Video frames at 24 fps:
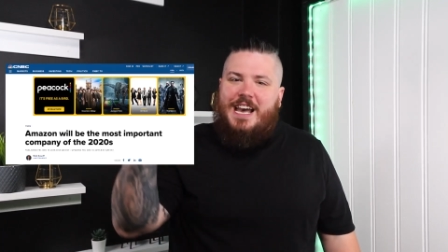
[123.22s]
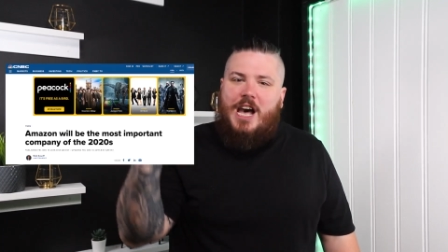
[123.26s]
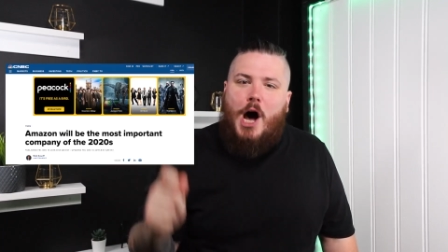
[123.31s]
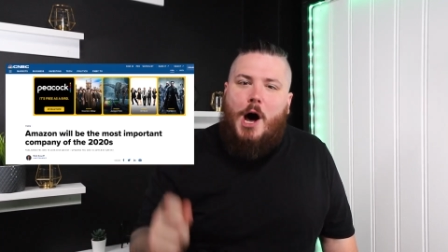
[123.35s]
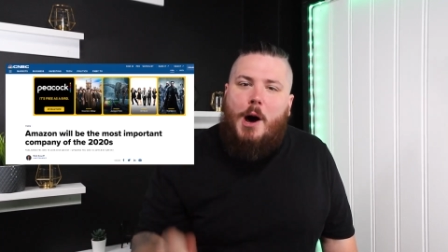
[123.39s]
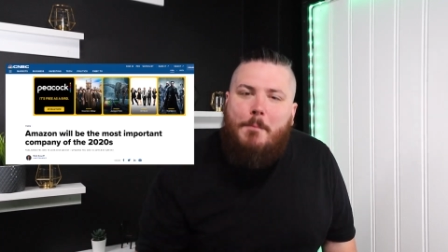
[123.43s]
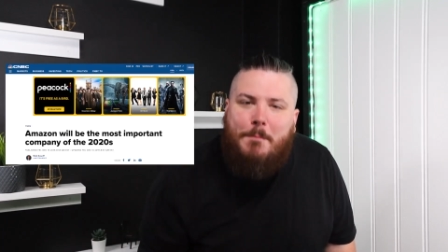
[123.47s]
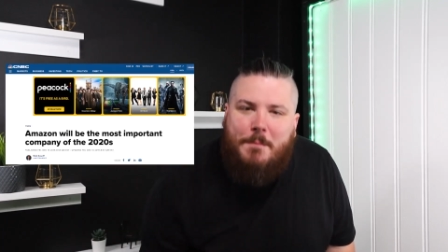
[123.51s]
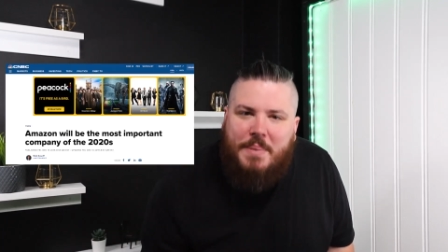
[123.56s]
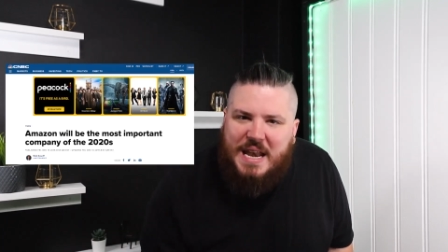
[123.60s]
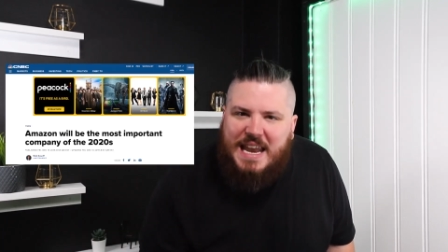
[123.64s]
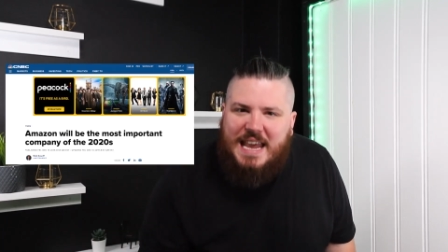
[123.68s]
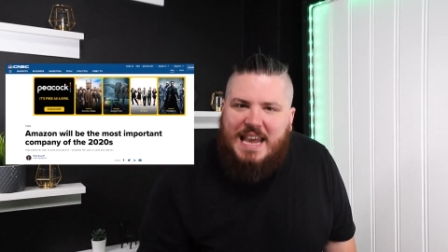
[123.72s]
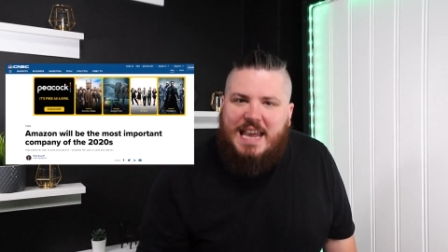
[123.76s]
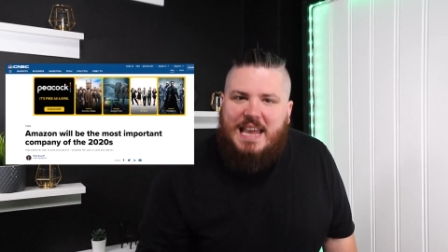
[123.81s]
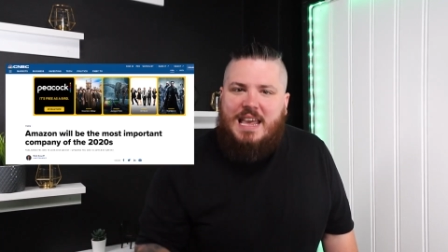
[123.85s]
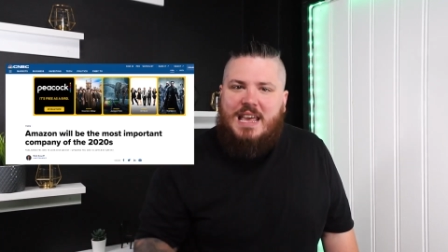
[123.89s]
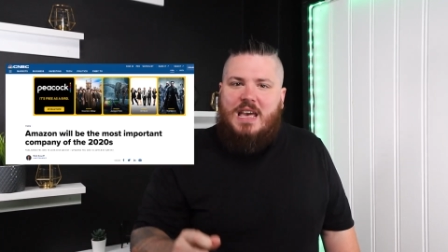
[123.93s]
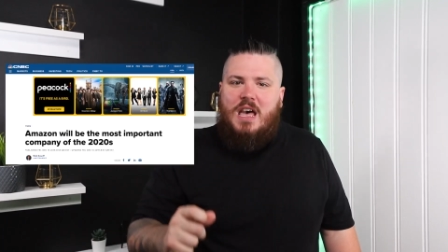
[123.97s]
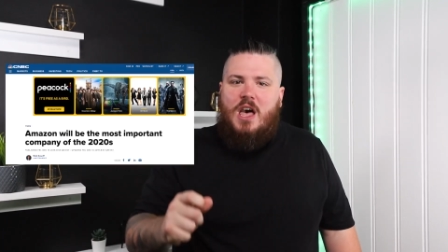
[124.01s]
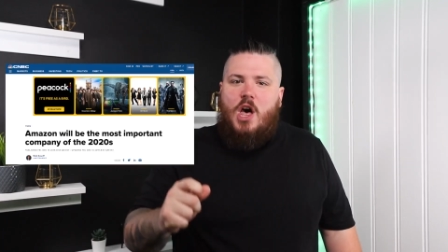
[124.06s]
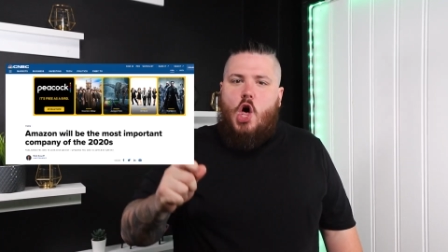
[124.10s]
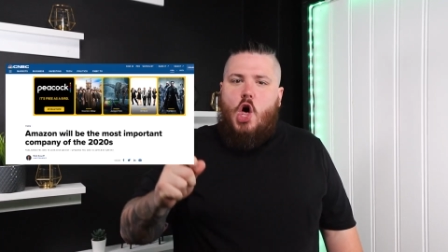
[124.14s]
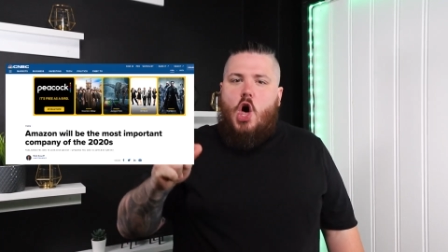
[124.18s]

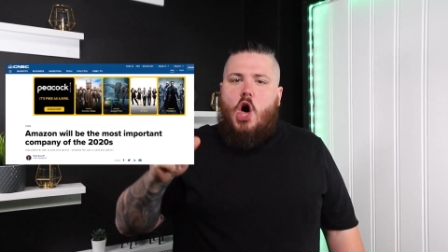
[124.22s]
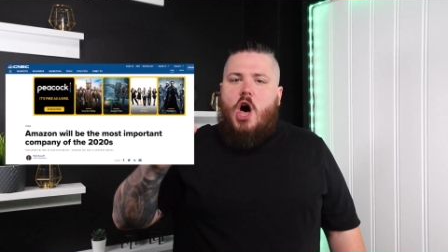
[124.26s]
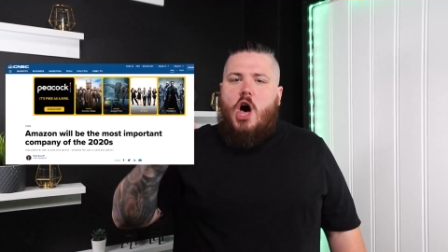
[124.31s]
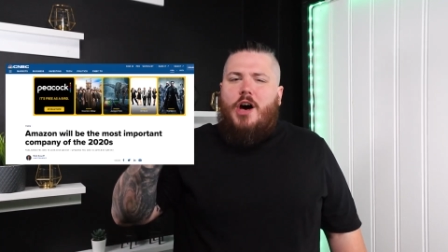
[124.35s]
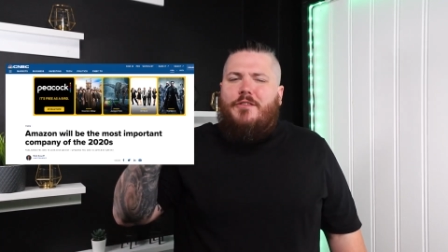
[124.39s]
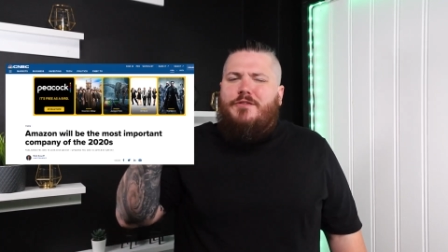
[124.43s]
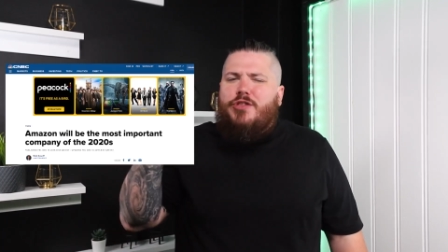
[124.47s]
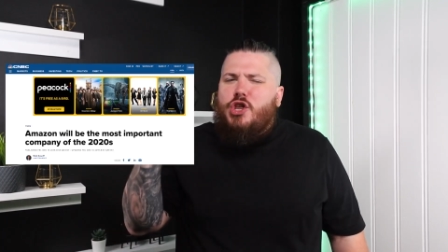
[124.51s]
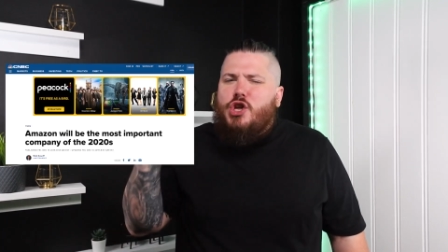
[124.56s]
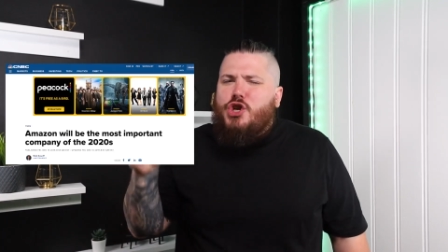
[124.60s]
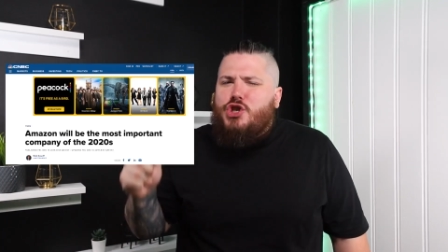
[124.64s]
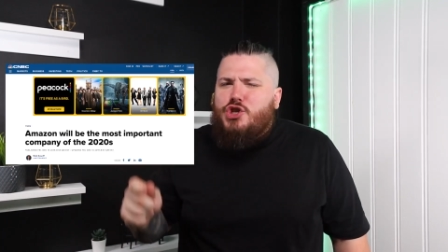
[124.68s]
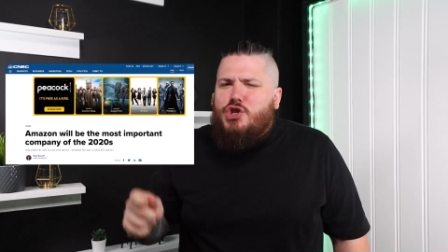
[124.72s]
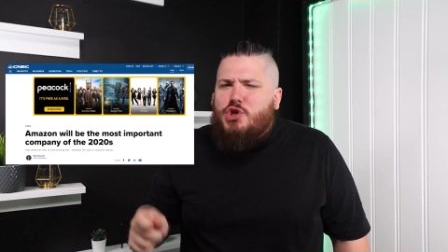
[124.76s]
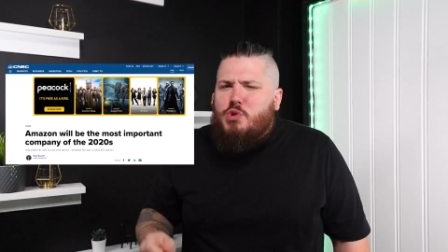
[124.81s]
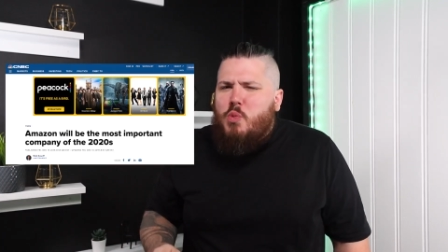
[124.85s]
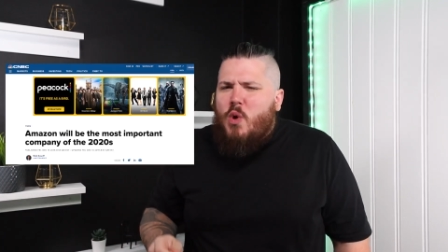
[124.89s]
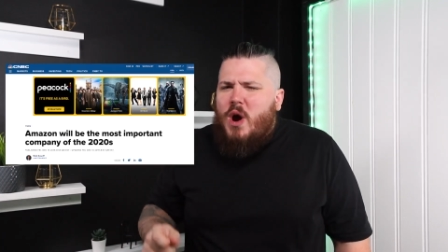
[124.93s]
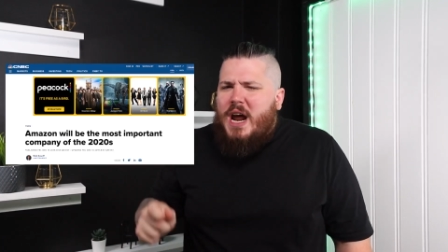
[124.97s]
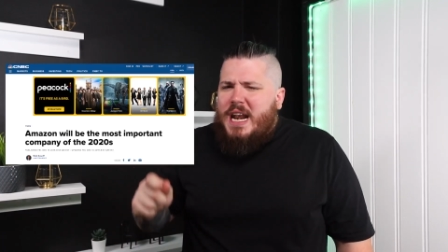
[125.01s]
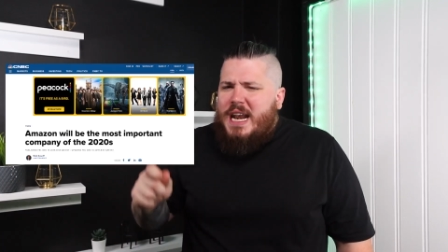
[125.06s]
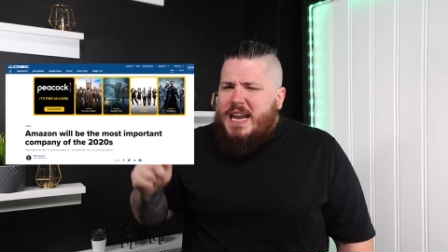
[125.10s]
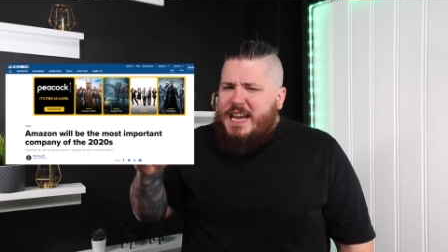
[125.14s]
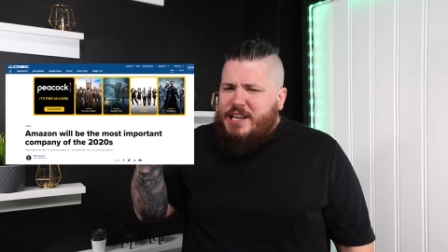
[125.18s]
company of the
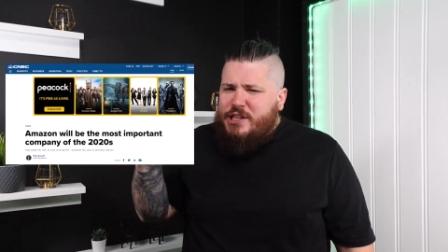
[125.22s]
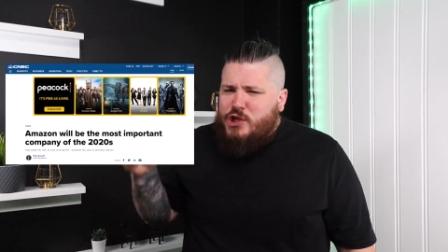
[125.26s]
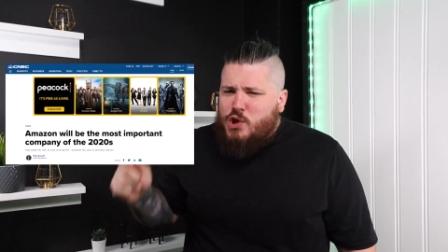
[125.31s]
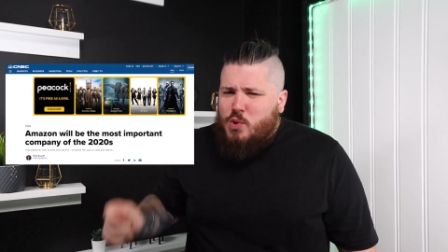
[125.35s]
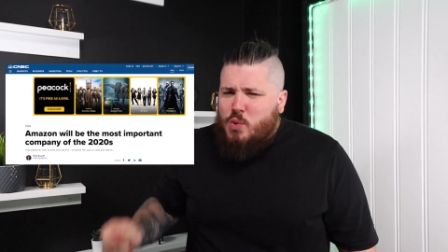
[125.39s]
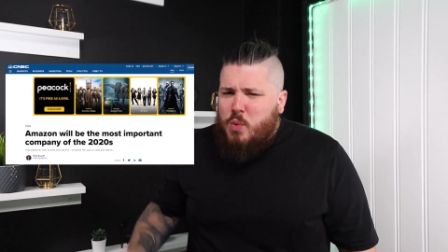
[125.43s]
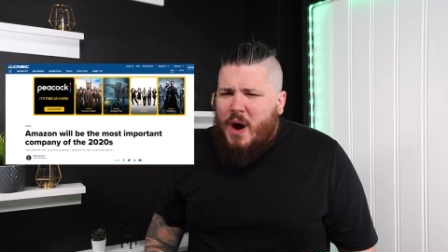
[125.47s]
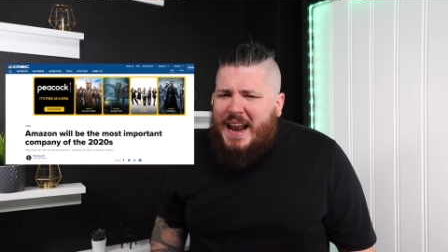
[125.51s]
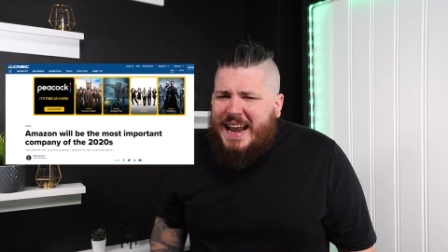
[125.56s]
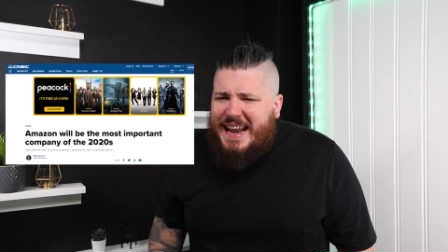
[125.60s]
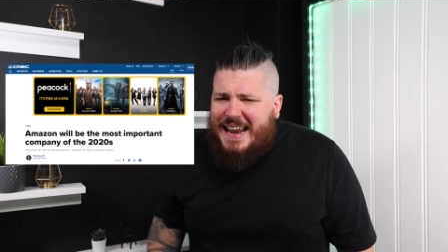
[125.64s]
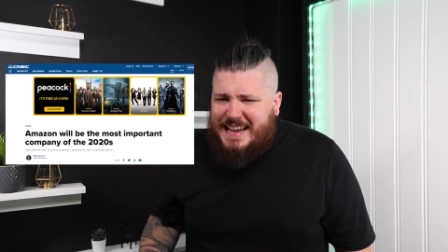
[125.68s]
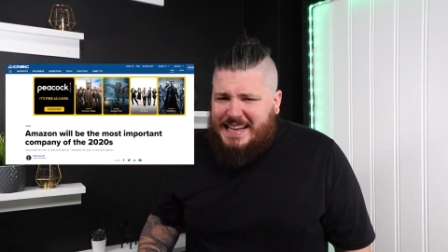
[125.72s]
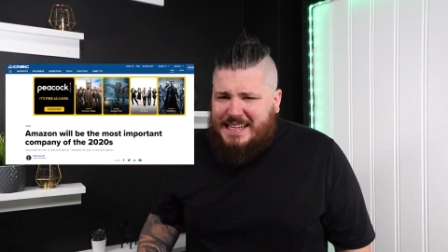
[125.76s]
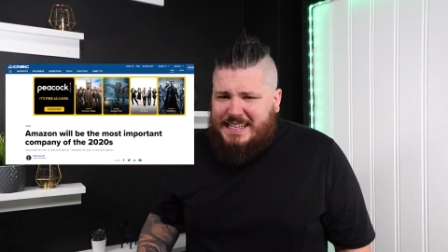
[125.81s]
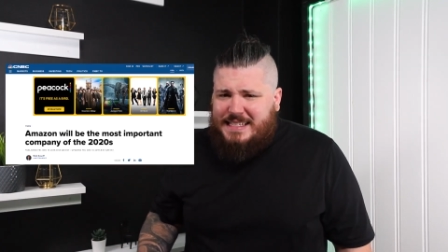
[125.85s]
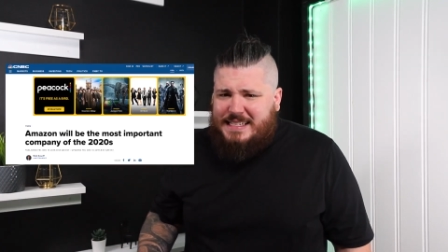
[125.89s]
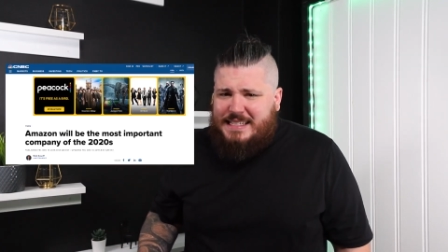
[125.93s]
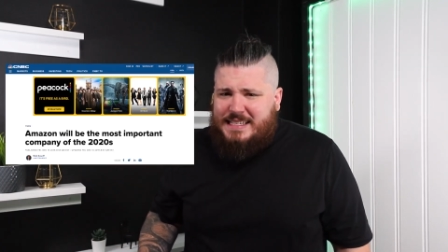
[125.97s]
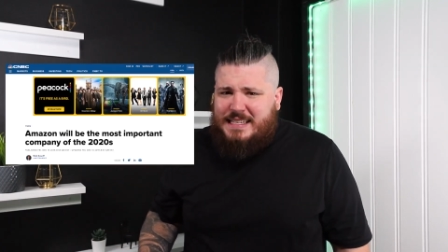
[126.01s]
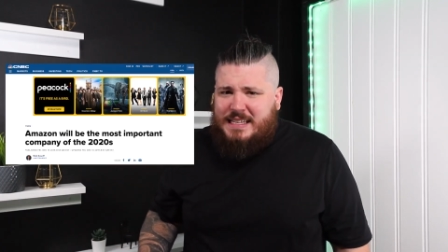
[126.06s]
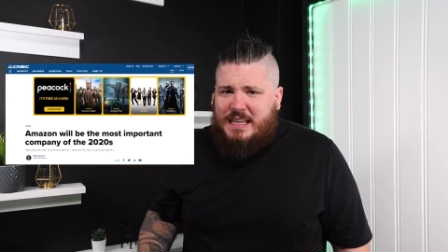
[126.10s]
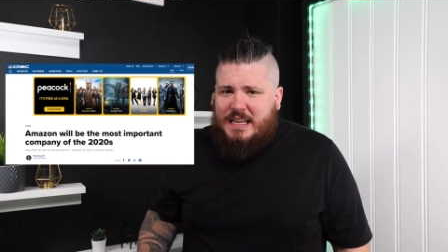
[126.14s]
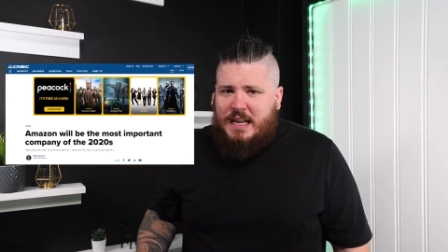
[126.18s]

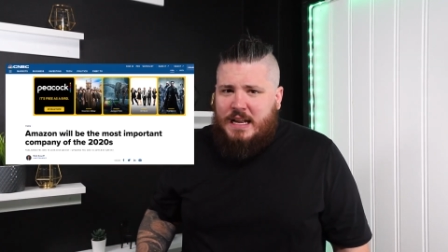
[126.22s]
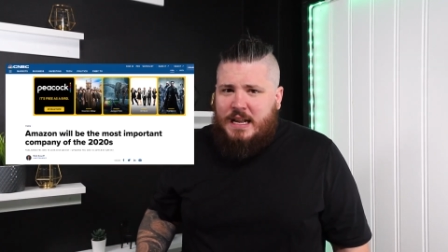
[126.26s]
2020s.